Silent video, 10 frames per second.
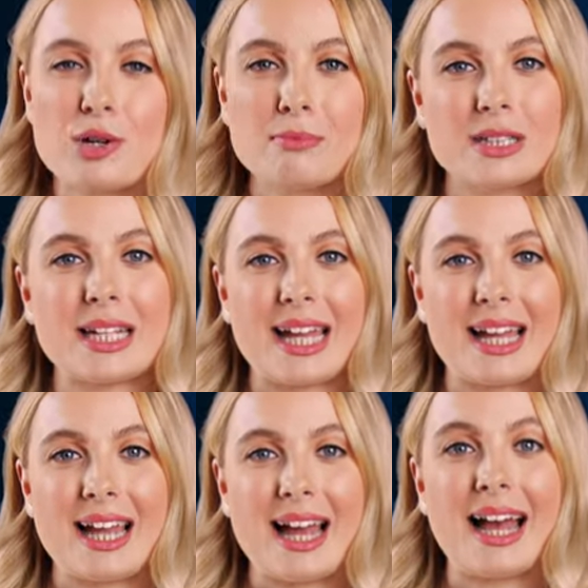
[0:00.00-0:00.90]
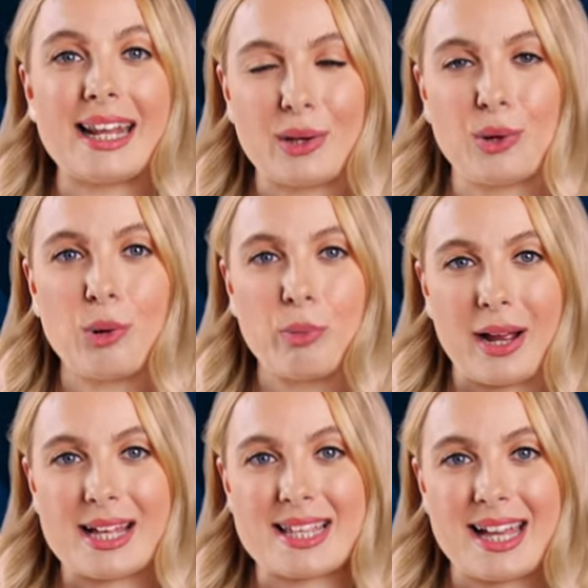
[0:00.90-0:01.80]
your money and
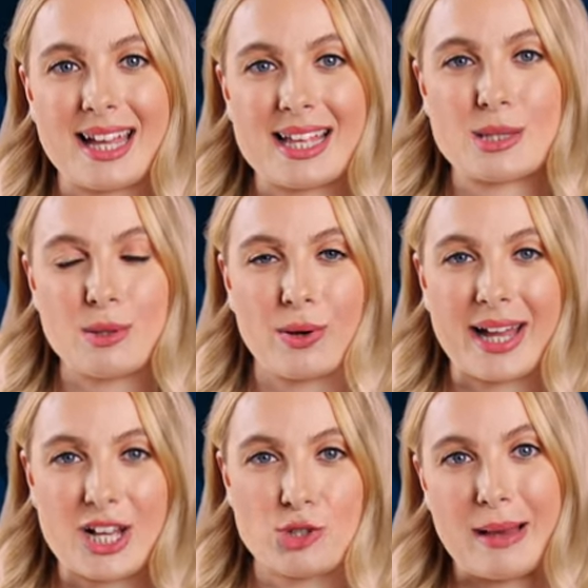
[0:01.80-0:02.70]
incorporate it into your cash